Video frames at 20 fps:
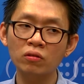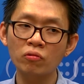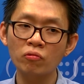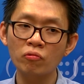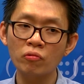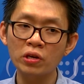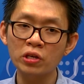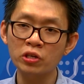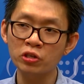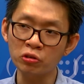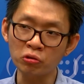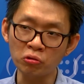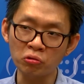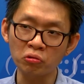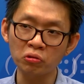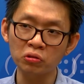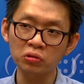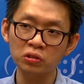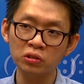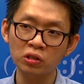we
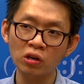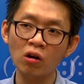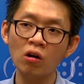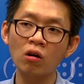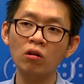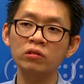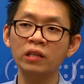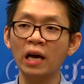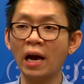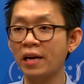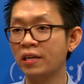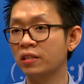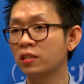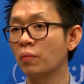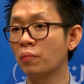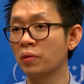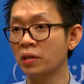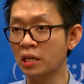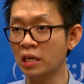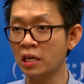choose called Thai
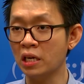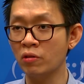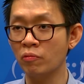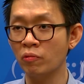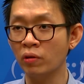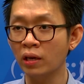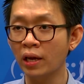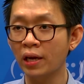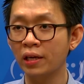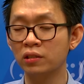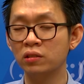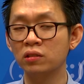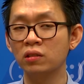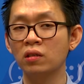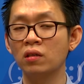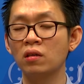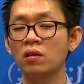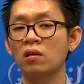Samaki village.